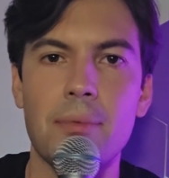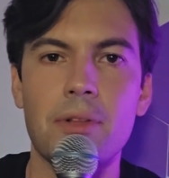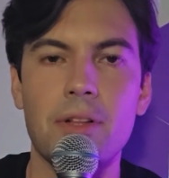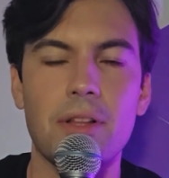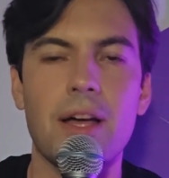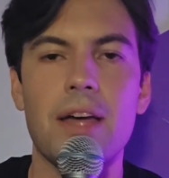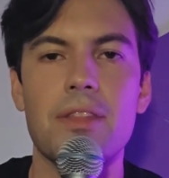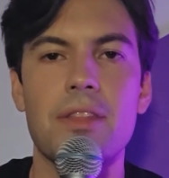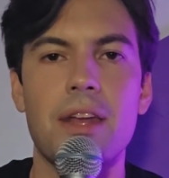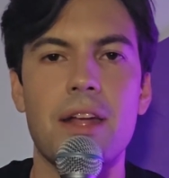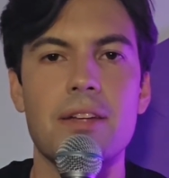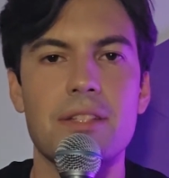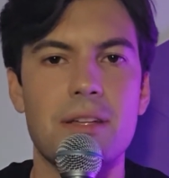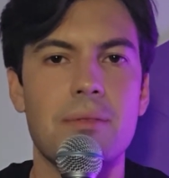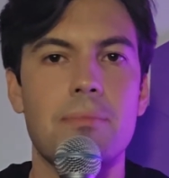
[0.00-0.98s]
glad that
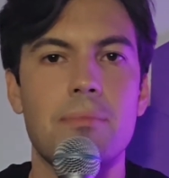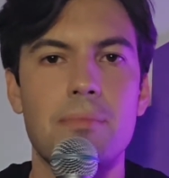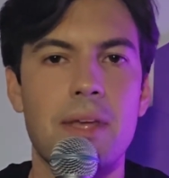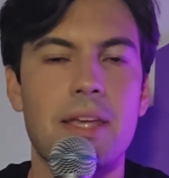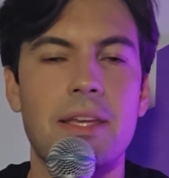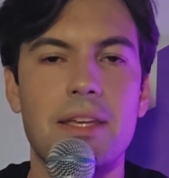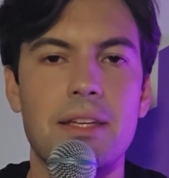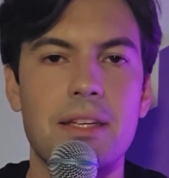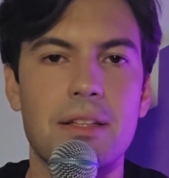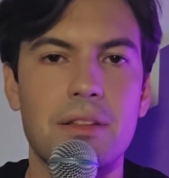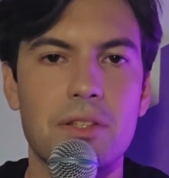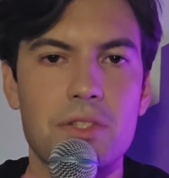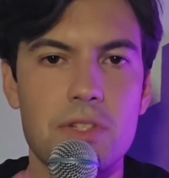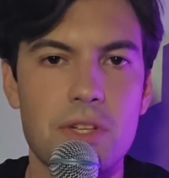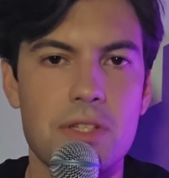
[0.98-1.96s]
I didn't make any
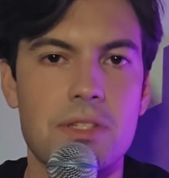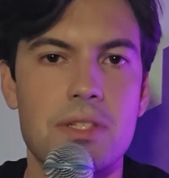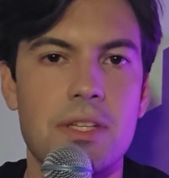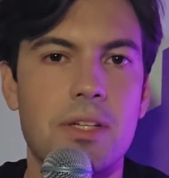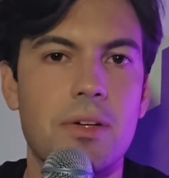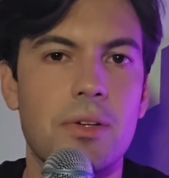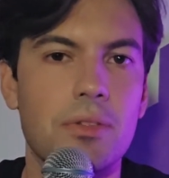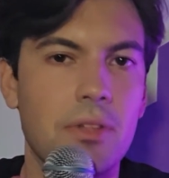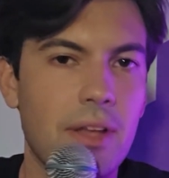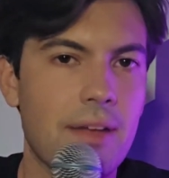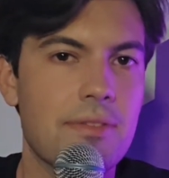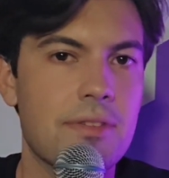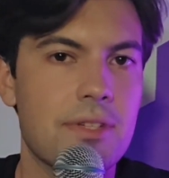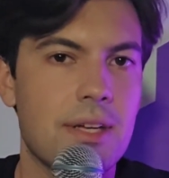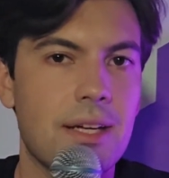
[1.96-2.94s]
logistic or
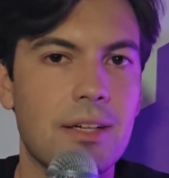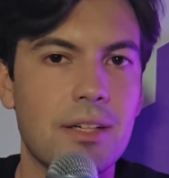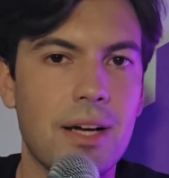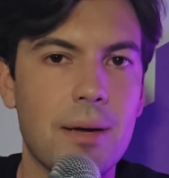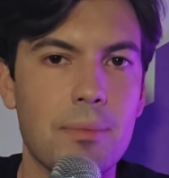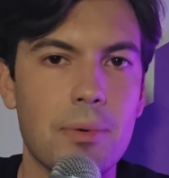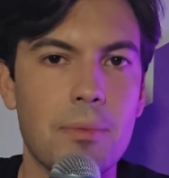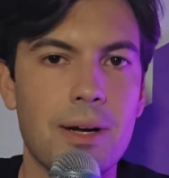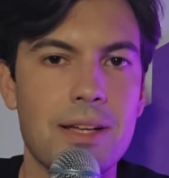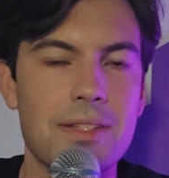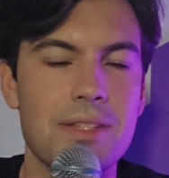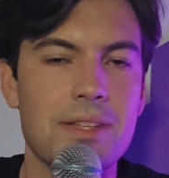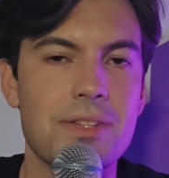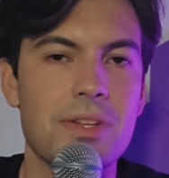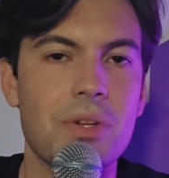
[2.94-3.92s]
lifestyle
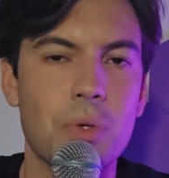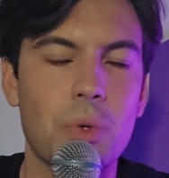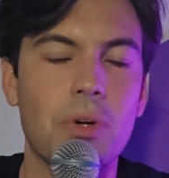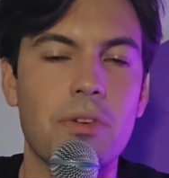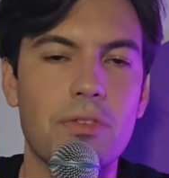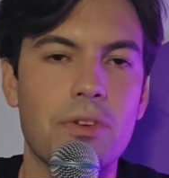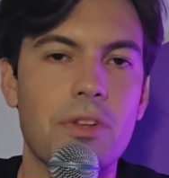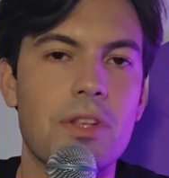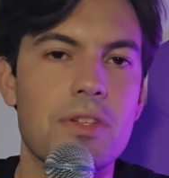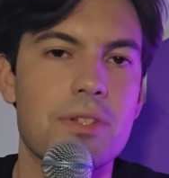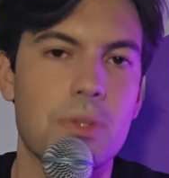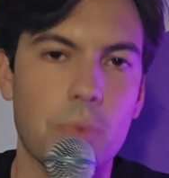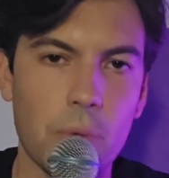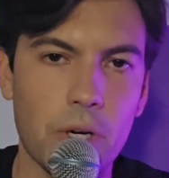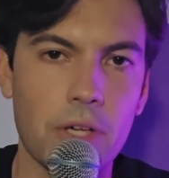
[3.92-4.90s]
compromises in order for this
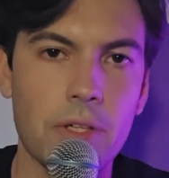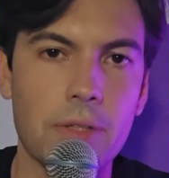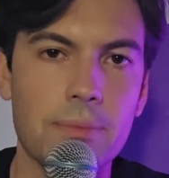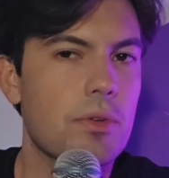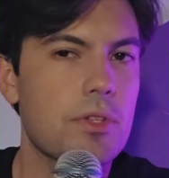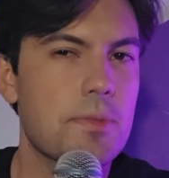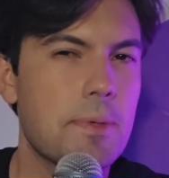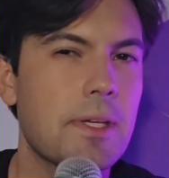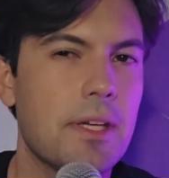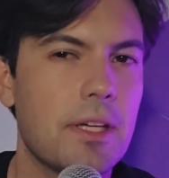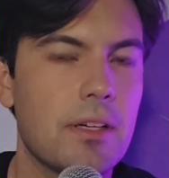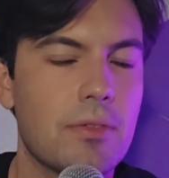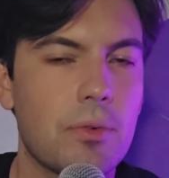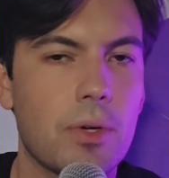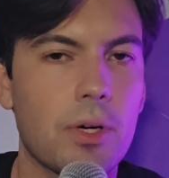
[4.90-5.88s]
to work. So
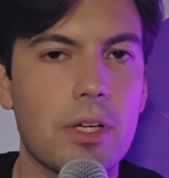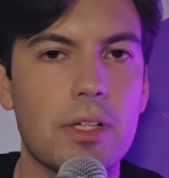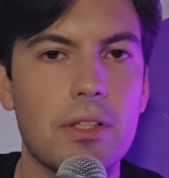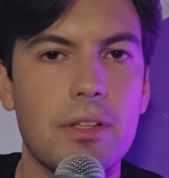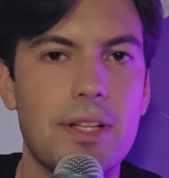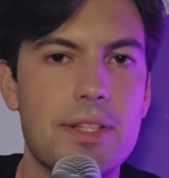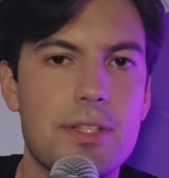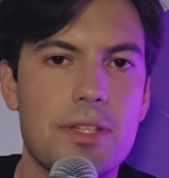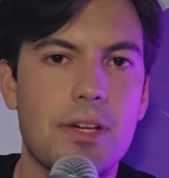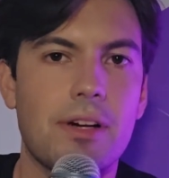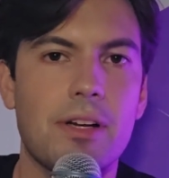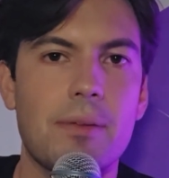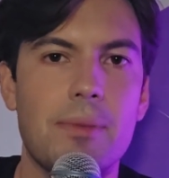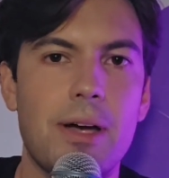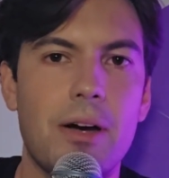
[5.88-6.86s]
speaking of work, let's
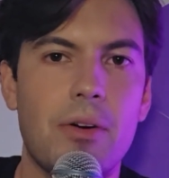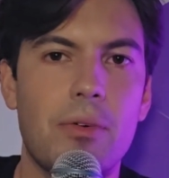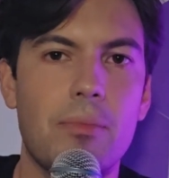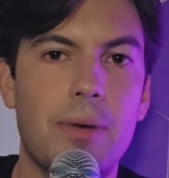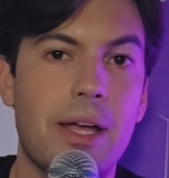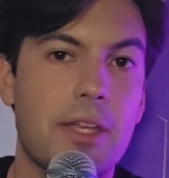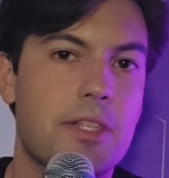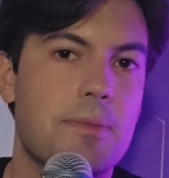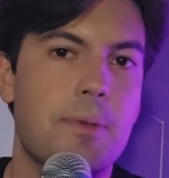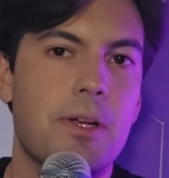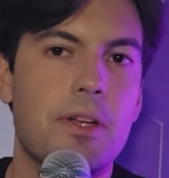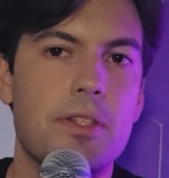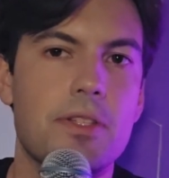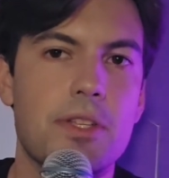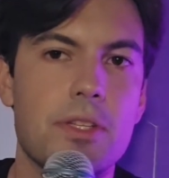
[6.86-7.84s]
talk about my
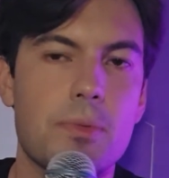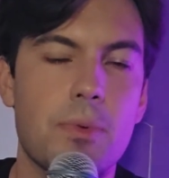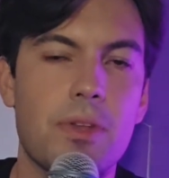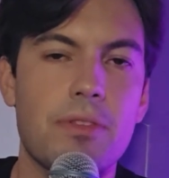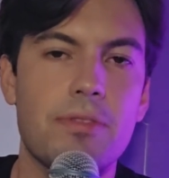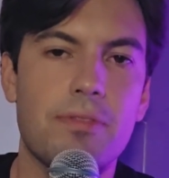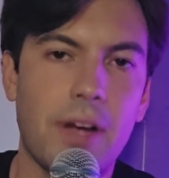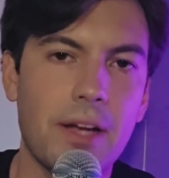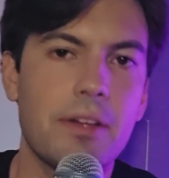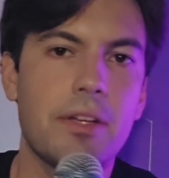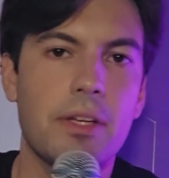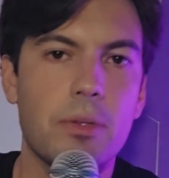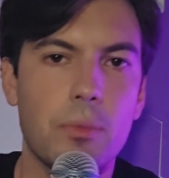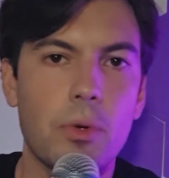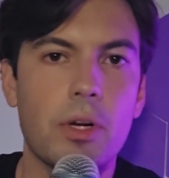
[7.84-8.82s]
experiences with
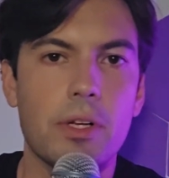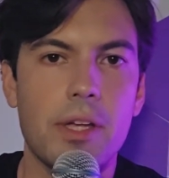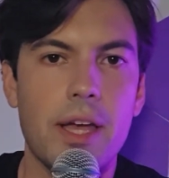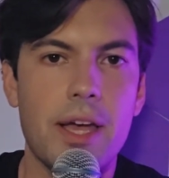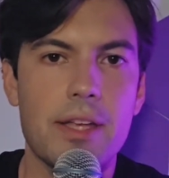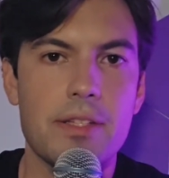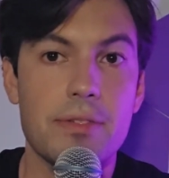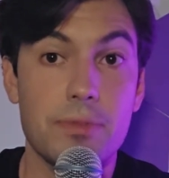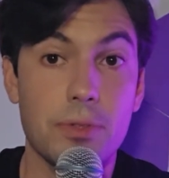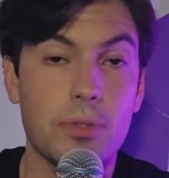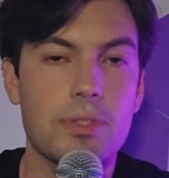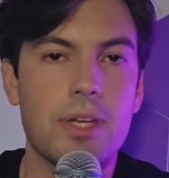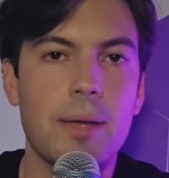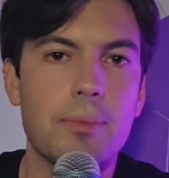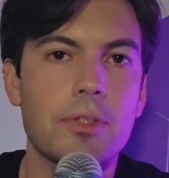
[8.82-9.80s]
finding work as a
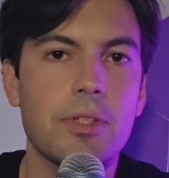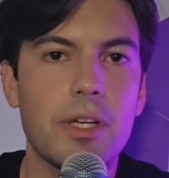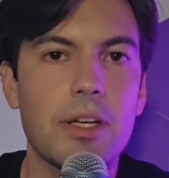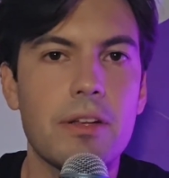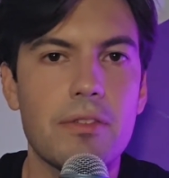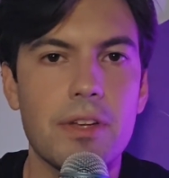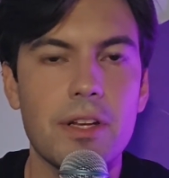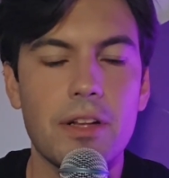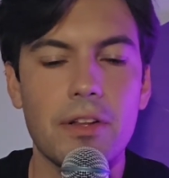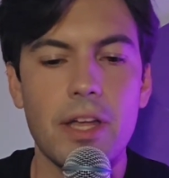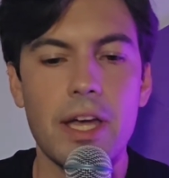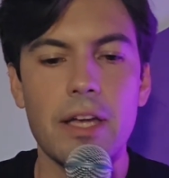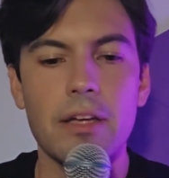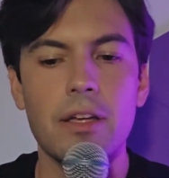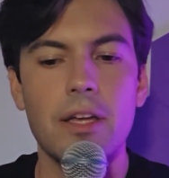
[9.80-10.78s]
full-time creative in
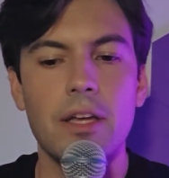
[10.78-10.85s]
LA.